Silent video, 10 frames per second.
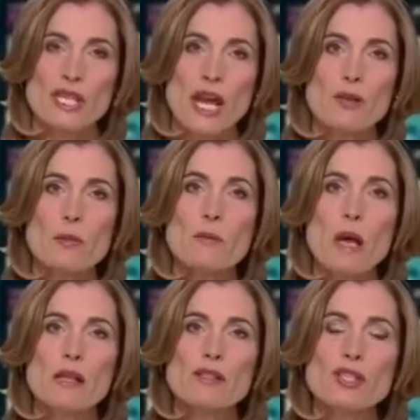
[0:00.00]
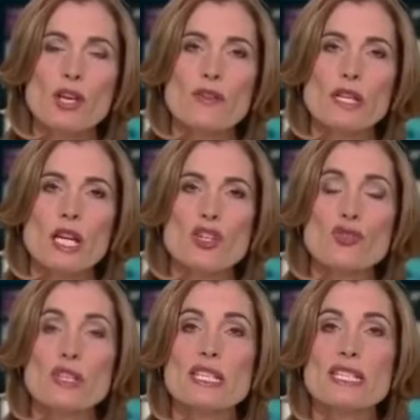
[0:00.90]
terrible milestone the
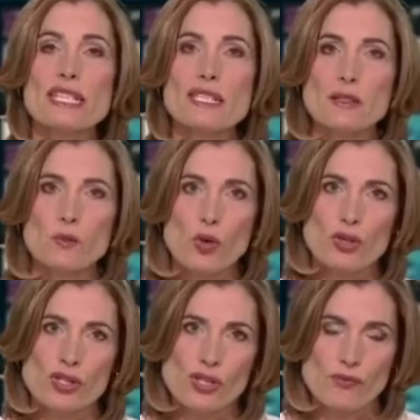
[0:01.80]
country didn't want to